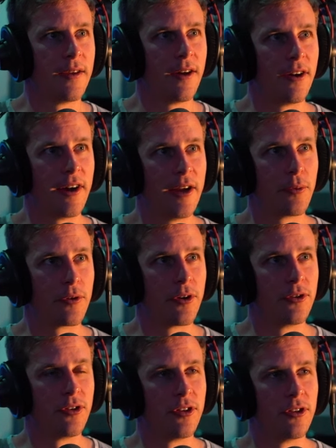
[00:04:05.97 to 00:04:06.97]
All right, we're going
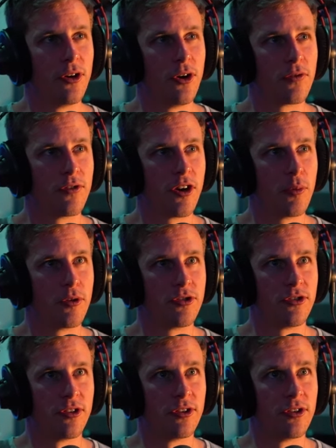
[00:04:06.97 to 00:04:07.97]
to go to the long verb,
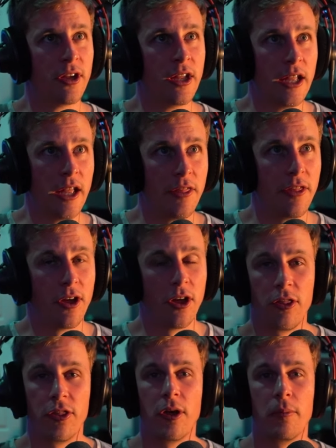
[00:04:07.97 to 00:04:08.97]
which is
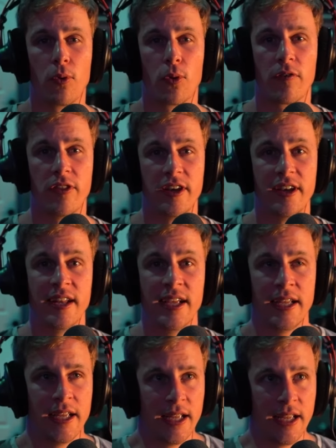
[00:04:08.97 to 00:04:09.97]
the more of the
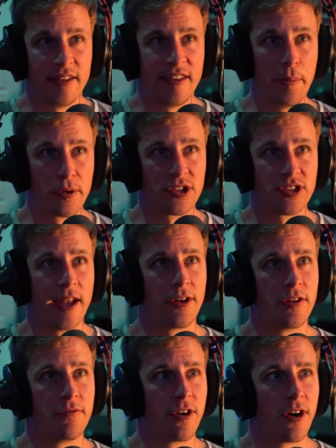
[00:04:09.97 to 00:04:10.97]
deeper
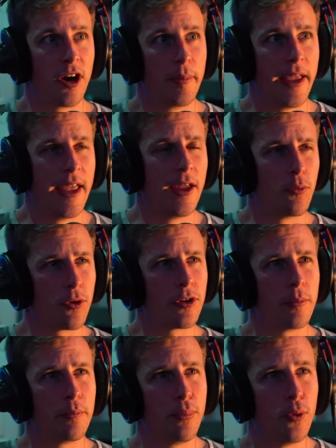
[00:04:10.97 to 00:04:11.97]
sound in verb, and we're
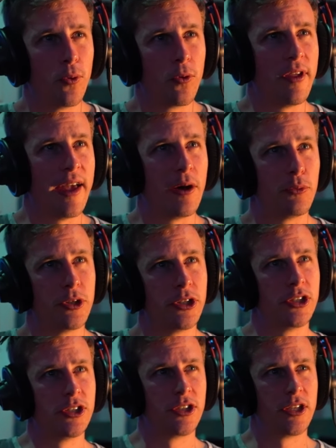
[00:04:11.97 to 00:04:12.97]
going to pull that
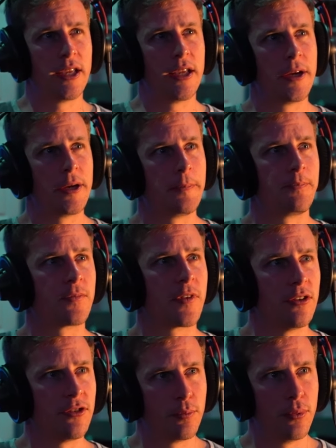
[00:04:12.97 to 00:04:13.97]
one.
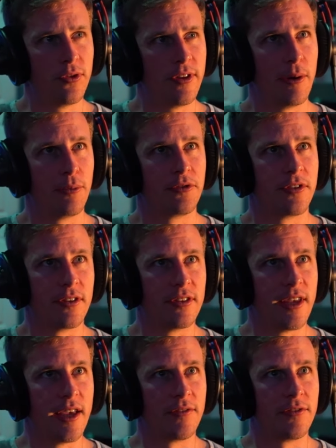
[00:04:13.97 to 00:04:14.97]
Let's pull that one to the
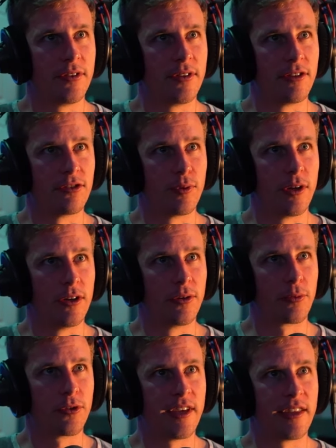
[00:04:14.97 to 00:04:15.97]
left as well, and
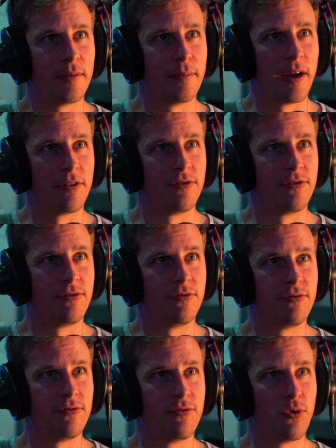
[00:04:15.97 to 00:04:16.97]
we're going to take it about
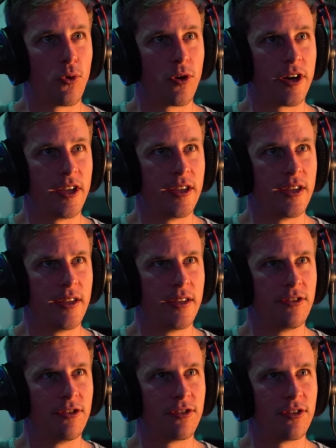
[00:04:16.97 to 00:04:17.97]
40,
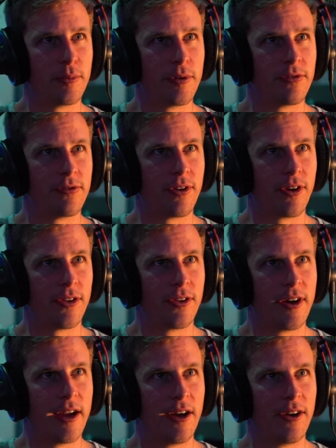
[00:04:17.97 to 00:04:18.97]
just a little bit
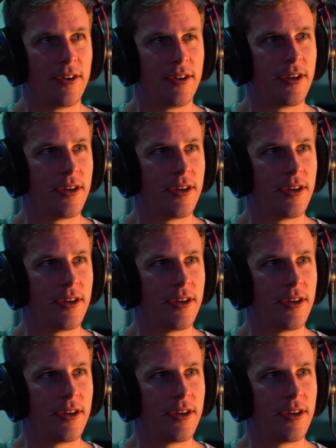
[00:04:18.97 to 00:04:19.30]
further out.